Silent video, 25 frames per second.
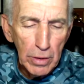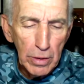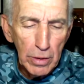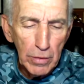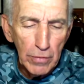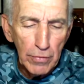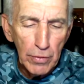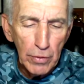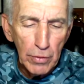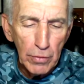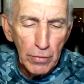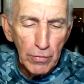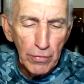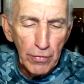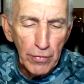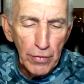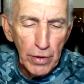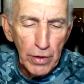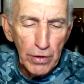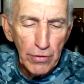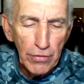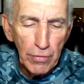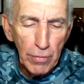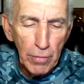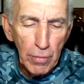Fulton
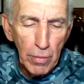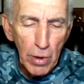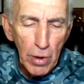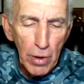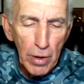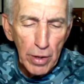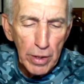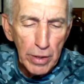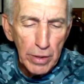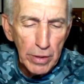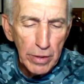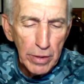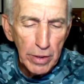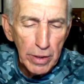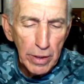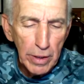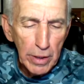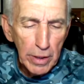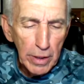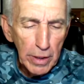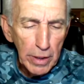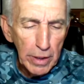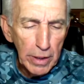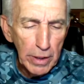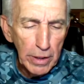Fish Market
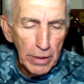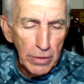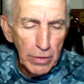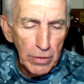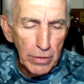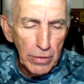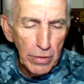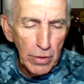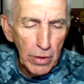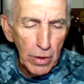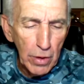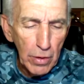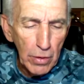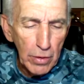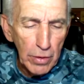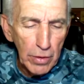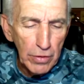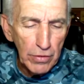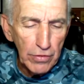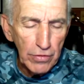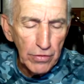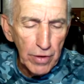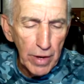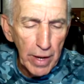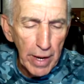in New York
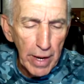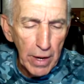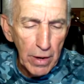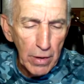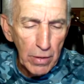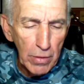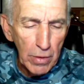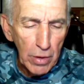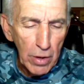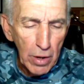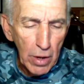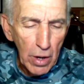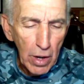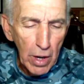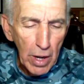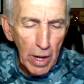is now